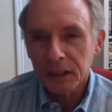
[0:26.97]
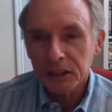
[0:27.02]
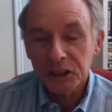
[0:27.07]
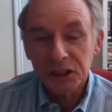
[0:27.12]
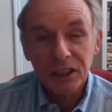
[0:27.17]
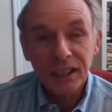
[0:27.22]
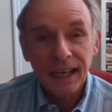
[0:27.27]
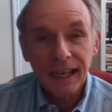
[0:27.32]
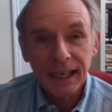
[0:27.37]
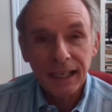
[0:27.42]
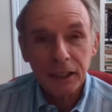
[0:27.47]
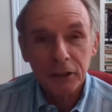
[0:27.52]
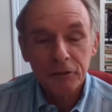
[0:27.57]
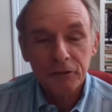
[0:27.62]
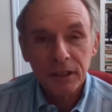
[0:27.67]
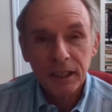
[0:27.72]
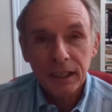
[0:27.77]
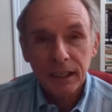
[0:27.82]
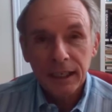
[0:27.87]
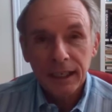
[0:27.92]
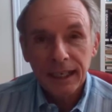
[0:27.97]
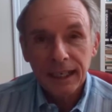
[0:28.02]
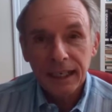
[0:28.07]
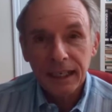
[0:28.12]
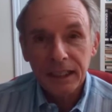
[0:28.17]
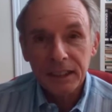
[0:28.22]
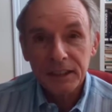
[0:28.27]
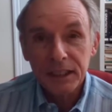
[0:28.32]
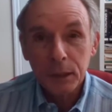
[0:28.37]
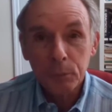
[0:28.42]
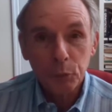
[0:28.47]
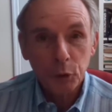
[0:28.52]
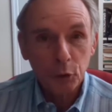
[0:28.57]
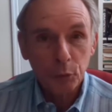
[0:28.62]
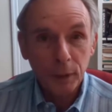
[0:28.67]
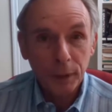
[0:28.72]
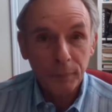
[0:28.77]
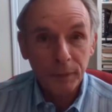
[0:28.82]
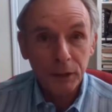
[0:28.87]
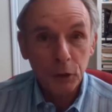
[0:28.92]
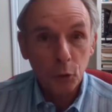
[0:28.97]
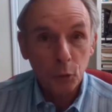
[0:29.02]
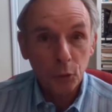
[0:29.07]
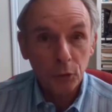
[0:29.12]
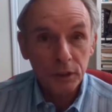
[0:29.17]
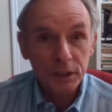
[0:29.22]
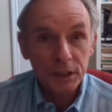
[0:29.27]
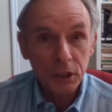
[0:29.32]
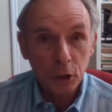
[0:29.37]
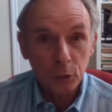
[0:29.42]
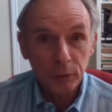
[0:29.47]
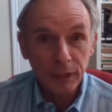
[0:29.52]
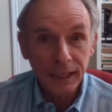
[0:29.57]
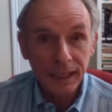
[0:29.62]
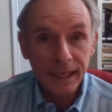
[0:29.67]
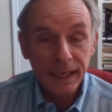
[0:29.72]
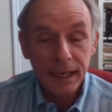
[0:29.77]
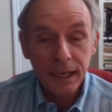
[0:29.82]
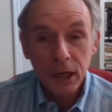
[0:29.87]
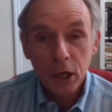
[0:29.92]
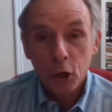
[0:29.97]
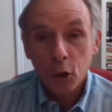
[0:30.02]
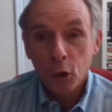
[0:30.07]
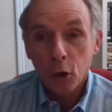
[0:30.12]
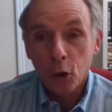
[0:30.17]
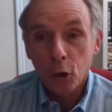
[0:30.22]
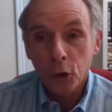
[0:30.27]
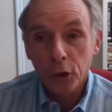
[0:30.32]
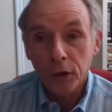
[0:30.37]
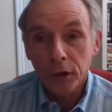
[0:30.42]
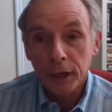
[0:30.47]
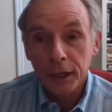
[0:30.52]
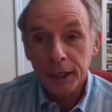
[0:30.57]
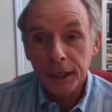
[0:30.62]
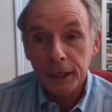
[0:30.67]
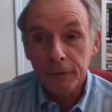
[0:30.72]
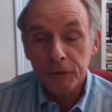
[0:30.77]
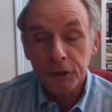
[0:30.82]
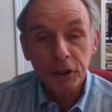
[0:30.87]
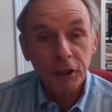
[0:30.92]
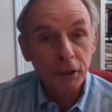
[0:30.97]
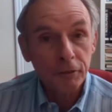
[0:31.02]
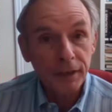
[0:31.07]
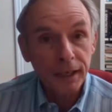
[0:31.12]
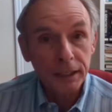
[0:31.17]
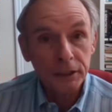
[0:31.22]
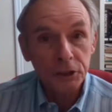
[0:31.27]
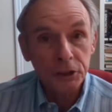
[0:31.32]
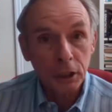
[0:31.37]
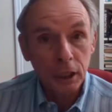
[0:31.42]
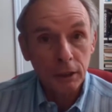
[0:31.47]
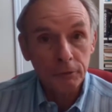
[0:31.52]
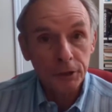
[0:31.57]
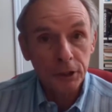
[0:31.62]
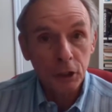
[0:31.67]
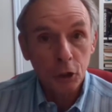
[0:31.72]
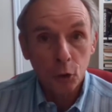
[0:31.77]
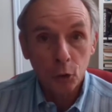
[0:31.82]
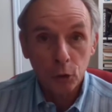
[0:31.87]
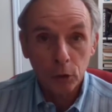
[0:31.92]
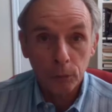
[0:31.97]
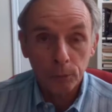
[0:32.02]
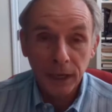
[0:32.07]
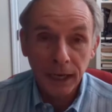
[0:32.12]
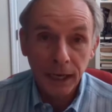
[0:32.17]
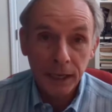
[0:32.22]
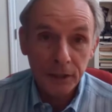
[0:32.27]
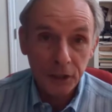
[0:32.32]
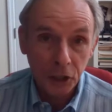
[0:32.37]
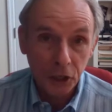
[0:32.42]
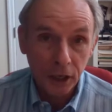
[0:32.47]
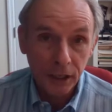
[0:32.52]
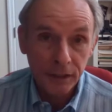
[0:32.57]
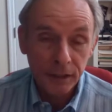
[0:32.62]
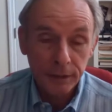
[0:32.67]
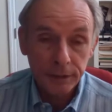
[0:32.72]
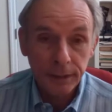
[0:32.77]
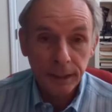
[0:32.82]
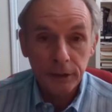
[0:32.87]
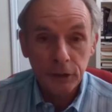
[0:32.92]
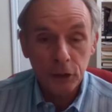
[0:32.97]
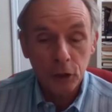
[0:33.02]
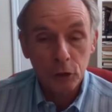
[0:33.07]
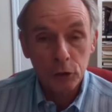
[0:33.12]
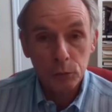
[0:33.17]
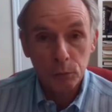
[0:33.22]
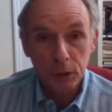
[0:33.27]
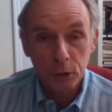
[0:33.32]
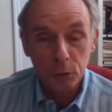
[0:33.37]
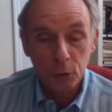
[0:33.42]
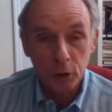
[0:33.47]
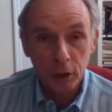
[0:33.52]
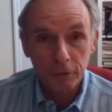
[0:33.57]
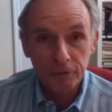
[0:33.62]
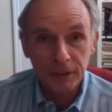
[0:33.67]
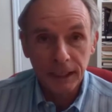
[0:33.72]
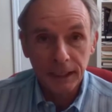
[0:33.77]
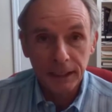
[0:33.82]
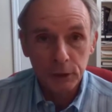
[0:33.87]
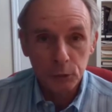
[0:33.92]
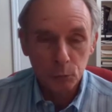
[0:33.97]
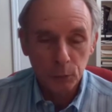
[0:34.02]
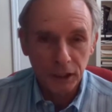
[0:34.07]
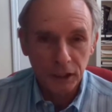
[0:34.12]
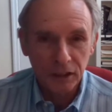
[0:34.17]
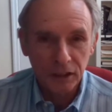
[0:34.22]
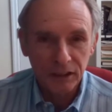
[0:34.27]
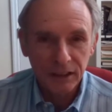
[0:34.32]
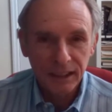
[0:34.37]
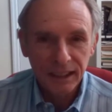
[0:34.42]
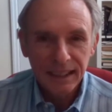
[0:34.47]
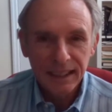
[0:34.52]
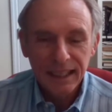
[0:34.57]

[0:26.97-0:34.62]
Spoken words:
should have a C programming course already, or if you have had Java or Python, then those would qualify as well.